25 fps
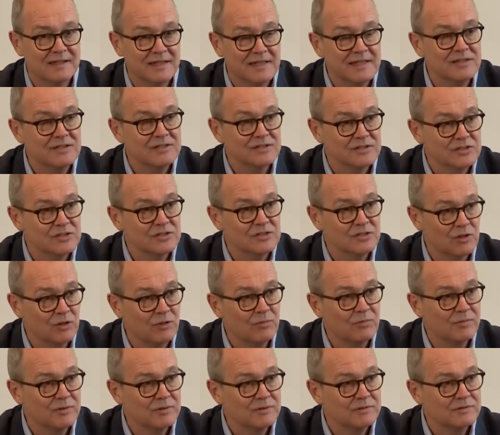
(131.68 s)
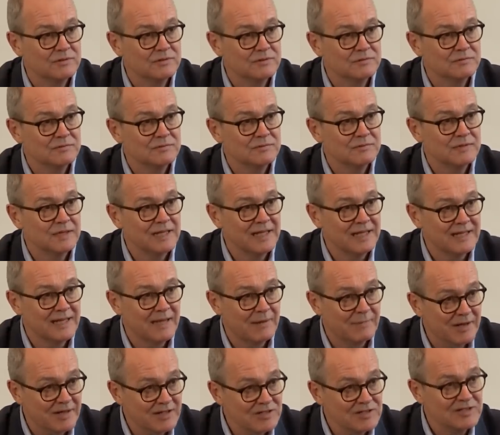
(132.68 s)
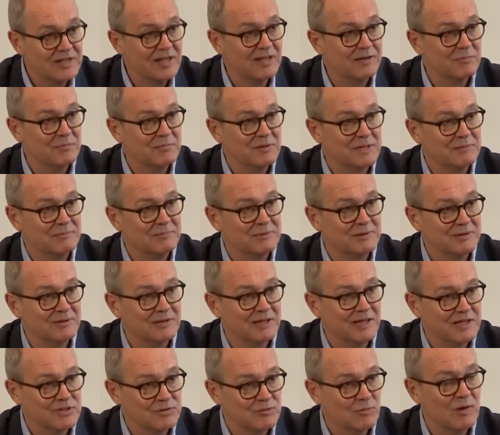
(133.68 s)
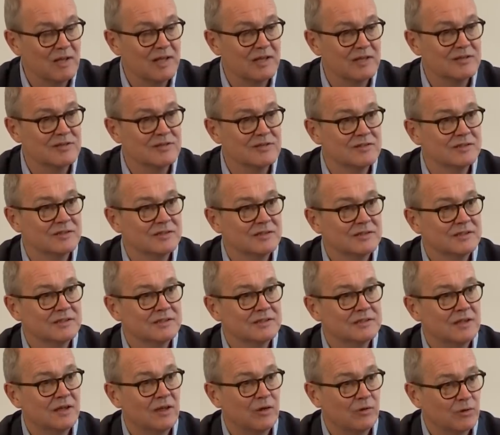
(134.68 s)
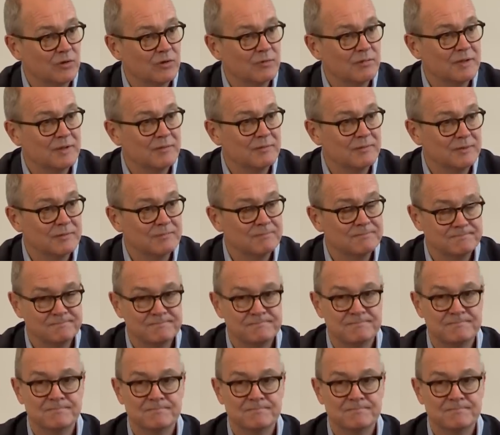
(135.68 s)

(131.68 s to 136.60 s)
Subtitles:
it needs to stop amongst young people as well as older people. Yeah.